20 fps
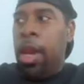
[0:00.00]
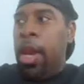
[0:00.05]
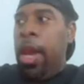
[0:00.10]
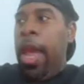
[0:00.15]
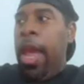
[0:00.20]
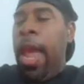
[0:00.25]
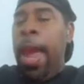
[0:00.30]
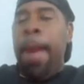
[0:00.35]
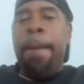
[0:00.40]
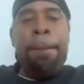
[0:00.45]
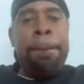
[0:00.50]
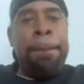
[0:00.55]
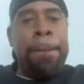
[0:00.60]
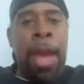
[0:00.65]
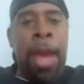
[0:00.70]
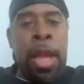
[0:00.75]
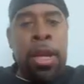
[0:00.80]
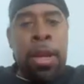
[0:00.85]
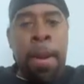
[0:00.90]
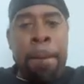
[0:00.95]
And
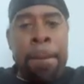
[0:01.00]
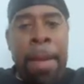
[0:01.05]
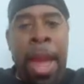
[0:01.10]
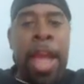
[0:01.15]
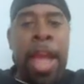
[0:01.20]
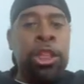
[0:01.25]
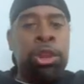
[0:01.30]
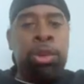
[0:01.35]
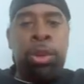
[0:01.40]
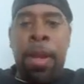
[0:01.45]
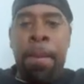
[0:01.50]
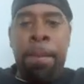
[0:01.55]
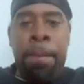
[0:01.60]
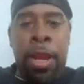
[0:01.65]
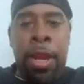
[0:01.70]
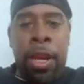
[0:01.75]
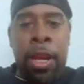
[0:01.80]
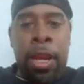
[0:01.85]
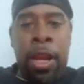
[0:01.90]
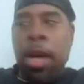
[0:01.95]
the mainstream
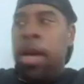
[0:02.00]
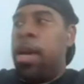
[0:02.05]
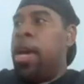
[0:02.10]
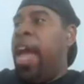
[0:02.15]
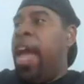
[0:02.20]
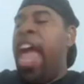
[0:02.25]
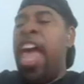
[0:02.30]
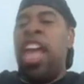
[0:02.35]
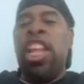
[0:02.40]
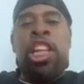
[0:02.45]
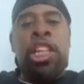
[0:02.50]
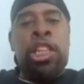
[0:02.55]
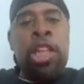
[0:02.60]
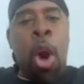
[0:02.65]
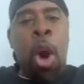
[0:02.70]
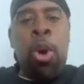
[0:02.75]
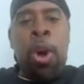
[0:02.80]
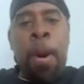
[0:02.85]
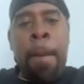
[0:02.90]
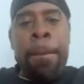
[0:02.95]
media and
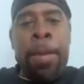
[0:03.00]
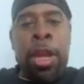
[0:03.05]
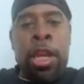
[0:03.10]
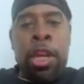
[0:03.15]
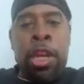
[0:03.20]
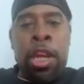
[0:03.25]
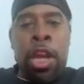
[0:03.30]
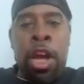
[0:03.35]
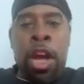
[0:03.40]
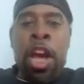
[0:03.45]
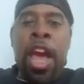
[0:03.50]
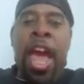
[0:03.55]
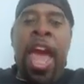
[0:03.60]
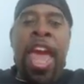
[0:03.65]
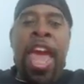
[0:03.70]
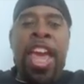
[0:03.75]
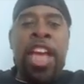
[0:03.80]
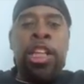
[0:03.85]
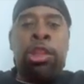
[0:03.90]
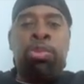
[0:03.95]
local media
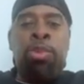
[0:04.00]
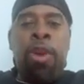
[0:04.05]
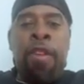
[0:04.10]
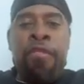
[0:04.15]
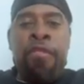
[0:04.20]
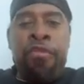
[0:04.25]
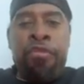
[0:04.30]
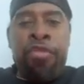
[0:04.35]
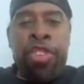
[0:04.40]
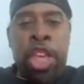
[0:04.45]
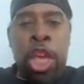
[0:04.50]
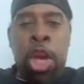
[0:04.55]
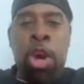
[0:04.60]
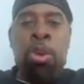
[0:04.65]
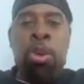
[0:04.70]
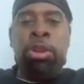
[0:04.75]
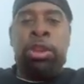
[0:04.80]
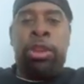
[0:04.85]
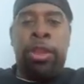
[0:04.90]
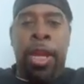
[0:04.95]
is
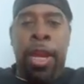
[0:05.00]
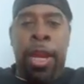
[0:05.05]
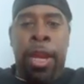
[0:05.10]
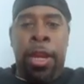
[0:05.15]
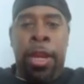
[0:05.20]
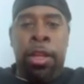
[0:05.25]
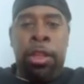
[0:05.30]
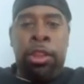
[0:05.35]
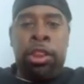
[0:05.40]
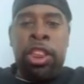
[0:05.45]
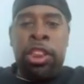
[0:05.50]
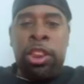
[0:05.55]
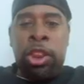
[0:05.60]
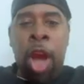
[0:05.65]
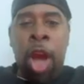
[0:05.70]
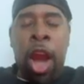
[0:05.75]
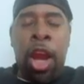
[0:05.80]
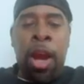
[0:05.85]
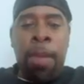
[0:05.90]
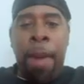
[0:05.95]
refusing to
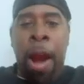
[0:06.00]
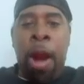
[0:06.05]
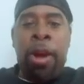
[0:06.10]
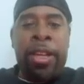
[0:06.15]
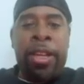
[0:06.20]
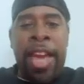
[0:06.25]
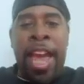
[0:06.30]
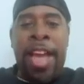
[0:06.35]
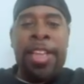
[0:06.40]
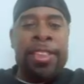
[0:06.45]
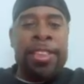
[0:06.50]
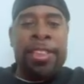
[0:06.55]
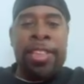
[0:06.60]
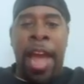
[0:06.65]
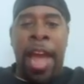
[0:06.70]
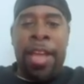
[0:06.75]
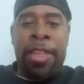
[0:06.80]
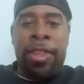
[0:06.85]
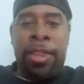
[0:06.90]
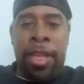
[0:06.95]
talk about cases
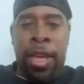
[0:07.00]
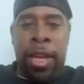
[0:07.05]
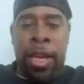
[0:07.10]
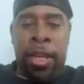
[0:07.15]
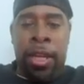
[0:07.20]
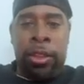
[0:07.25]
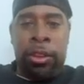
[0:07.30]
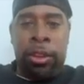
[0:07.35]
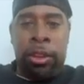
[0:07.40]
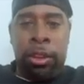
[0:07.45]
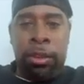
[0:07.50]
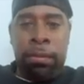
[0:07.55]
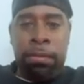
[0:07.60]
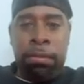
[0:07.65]
like this.